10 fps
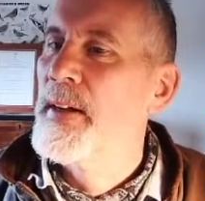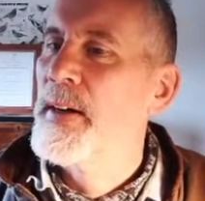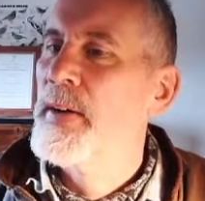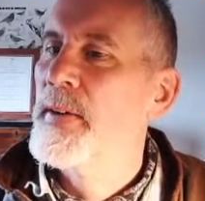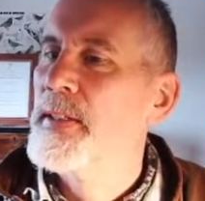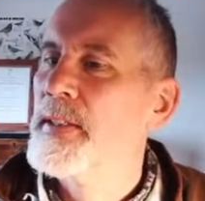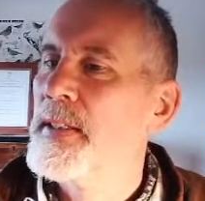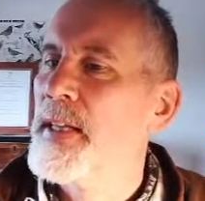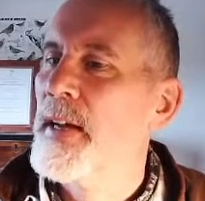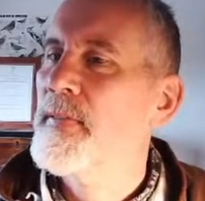Oh, it does
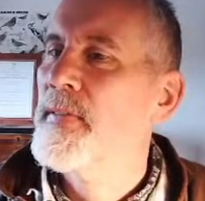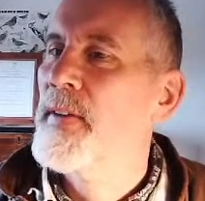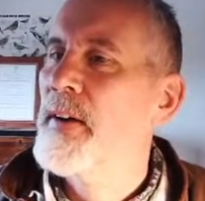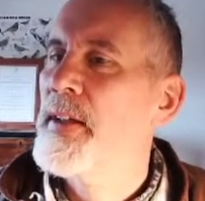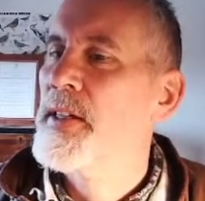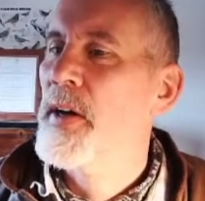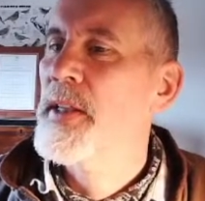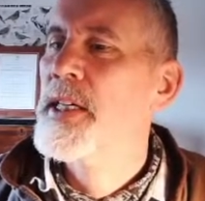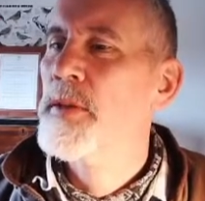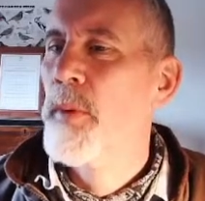get very... So
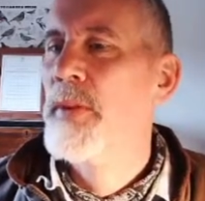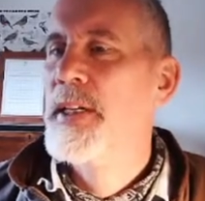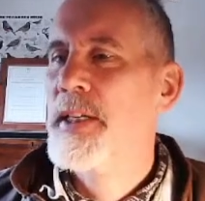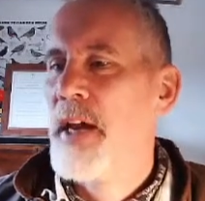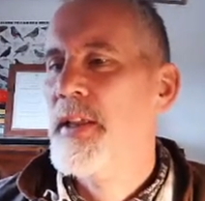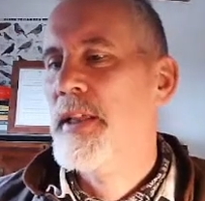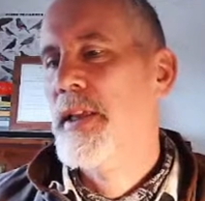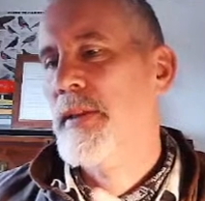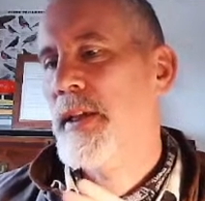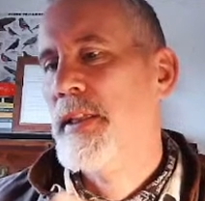this is what this... And
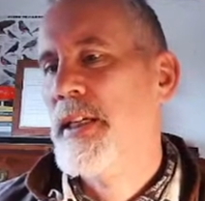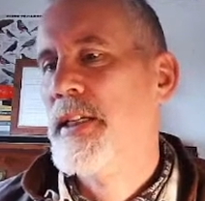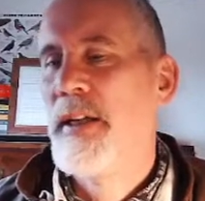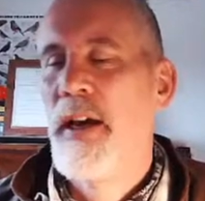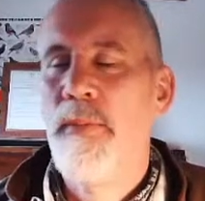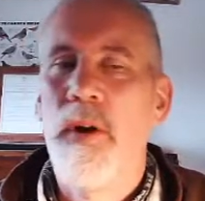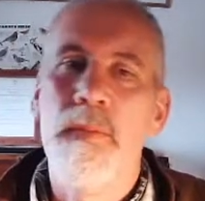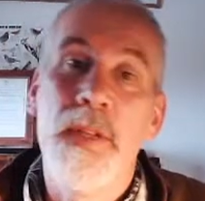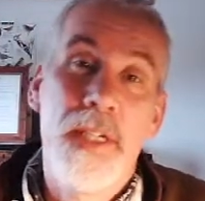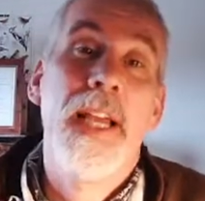this is the kind of
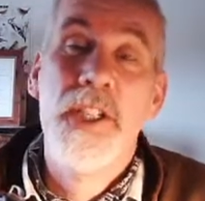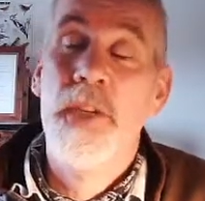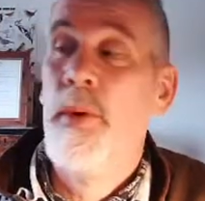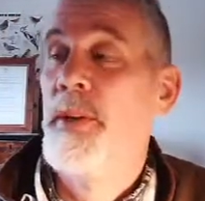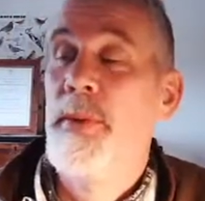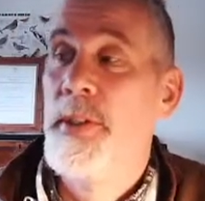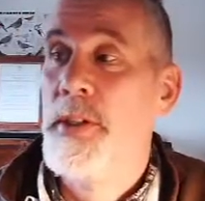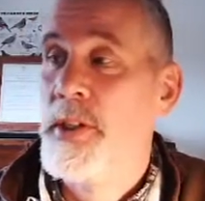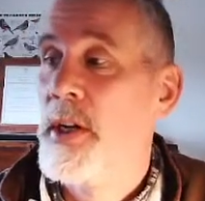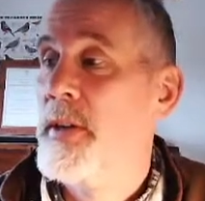problem. This is actually what I wanted to
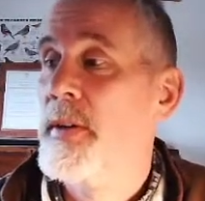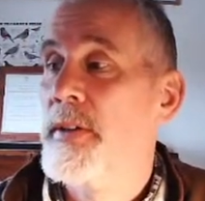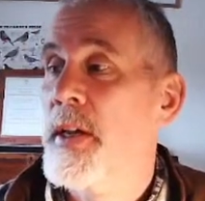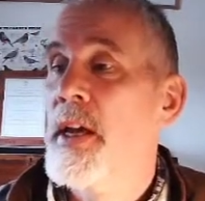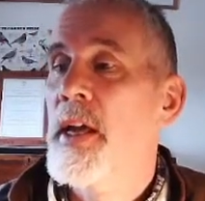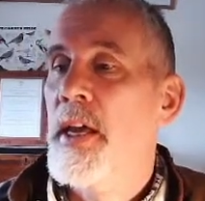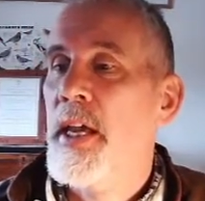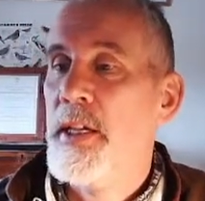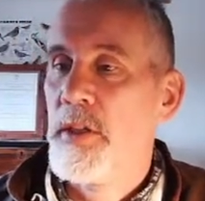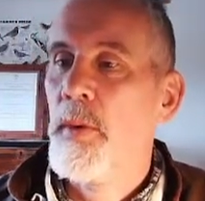show you, because
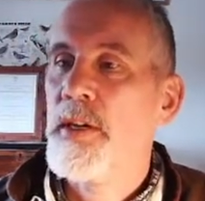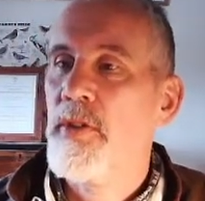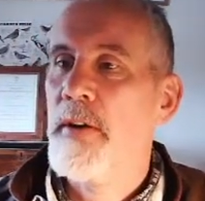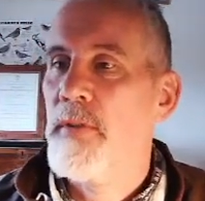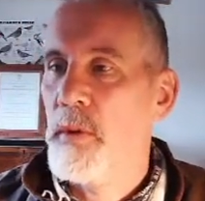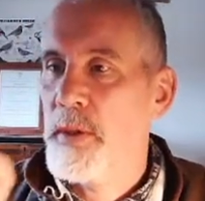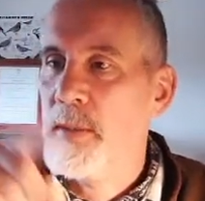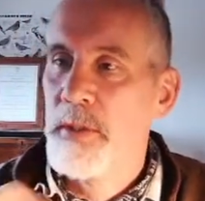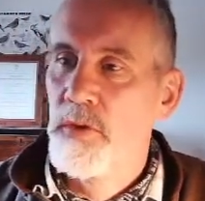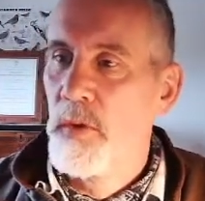it's quite straightforward.
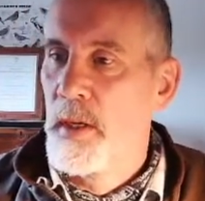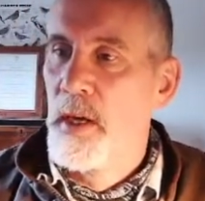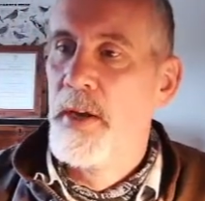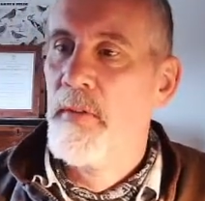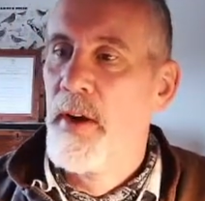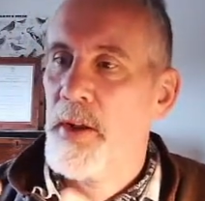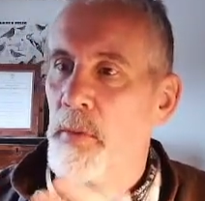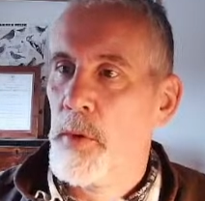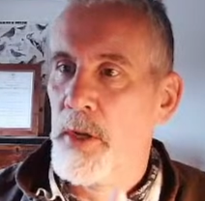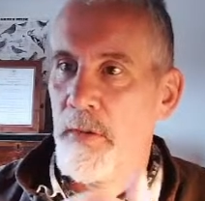I'm just drawing a line around. I
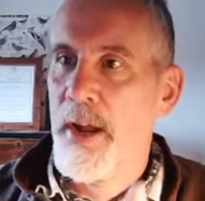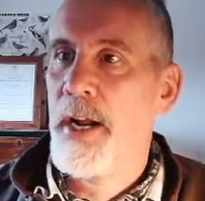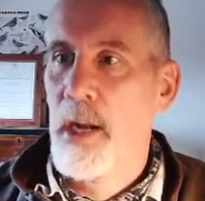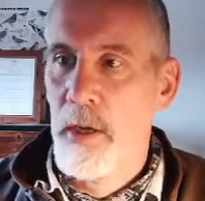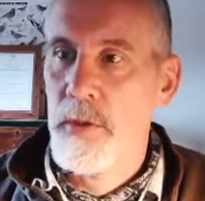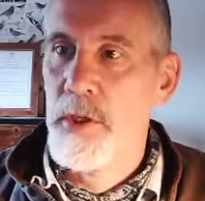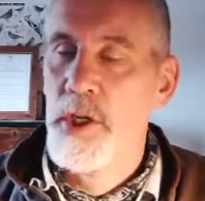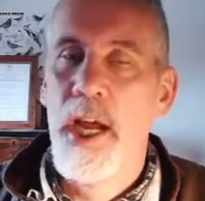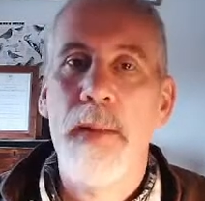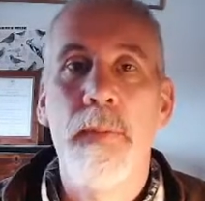want to create a closed
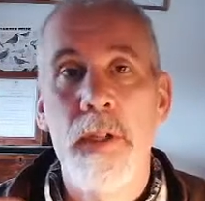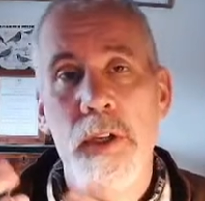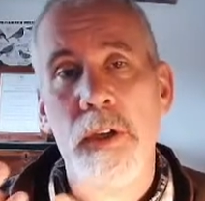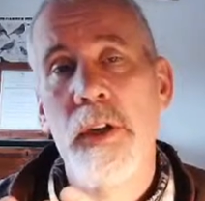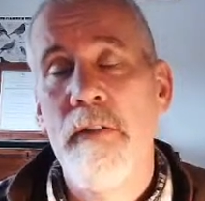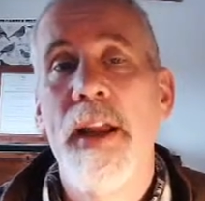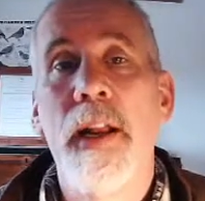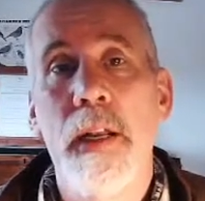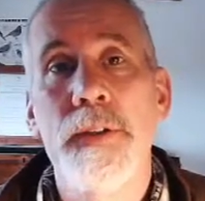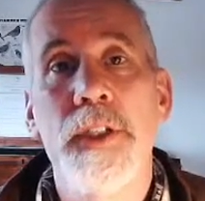shape, because you create a
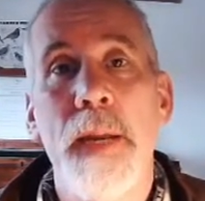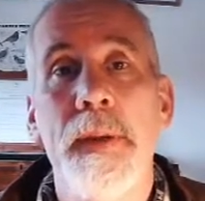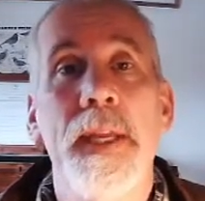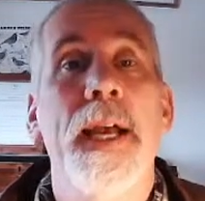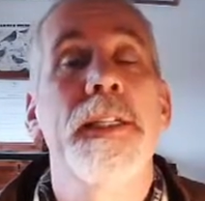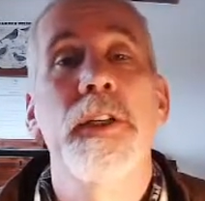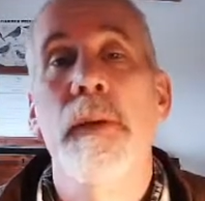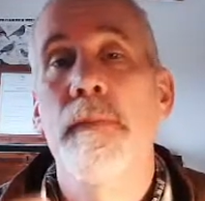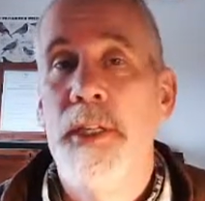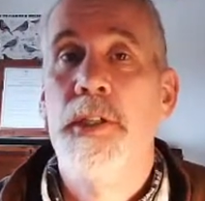closed shape in CAD so you
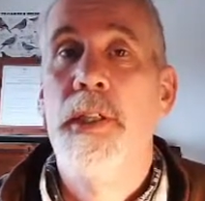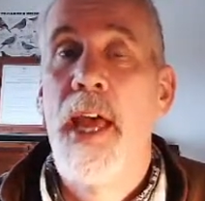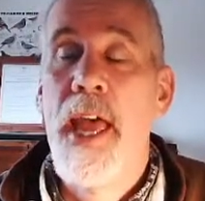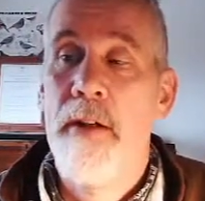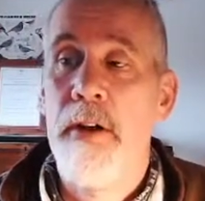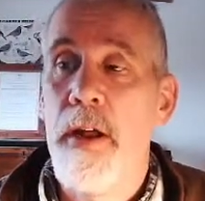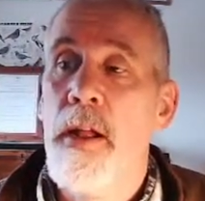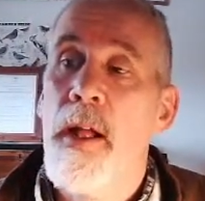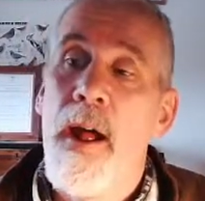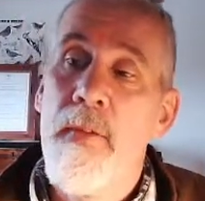can measure the area,
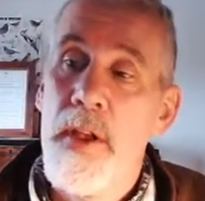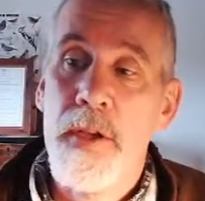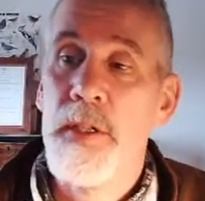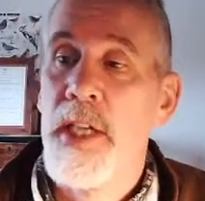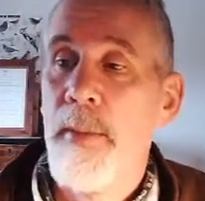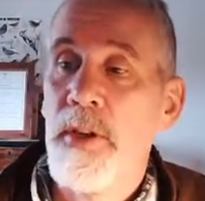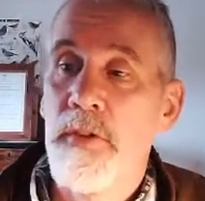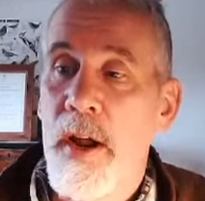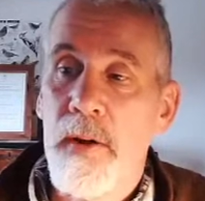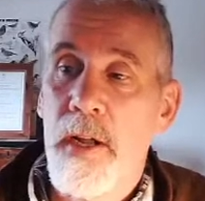and then you can see how much
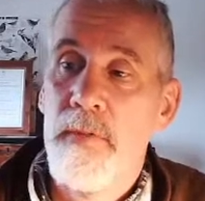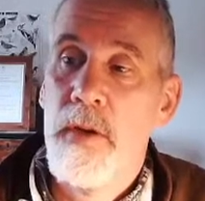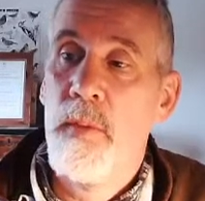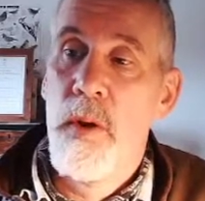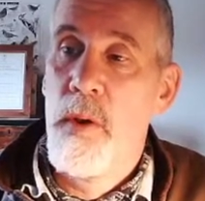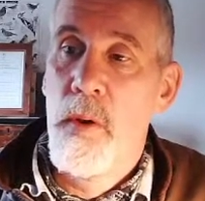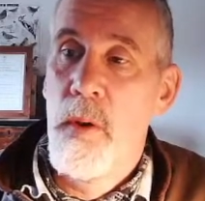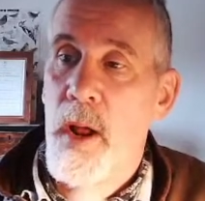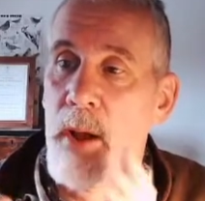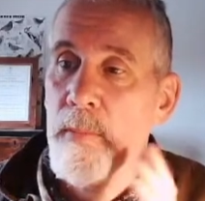ground cover you want, or
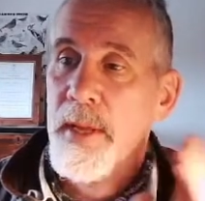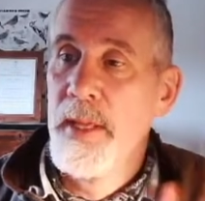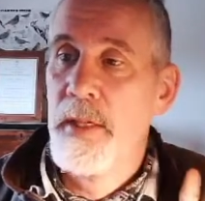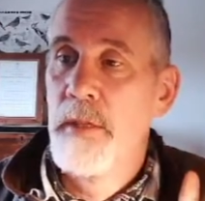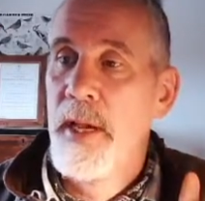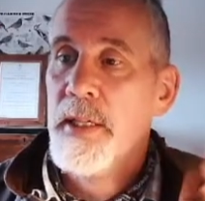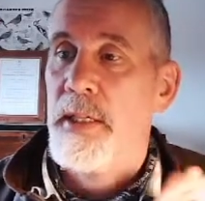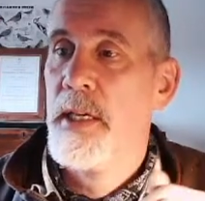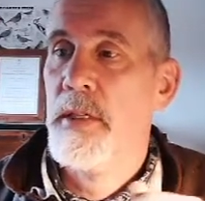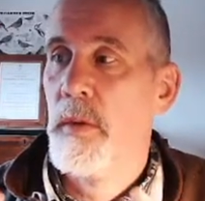how big the space
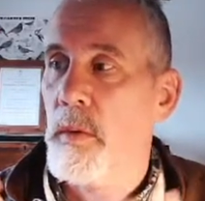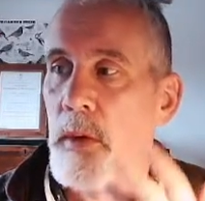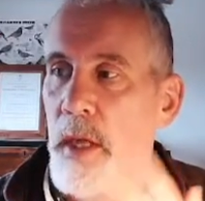is, or...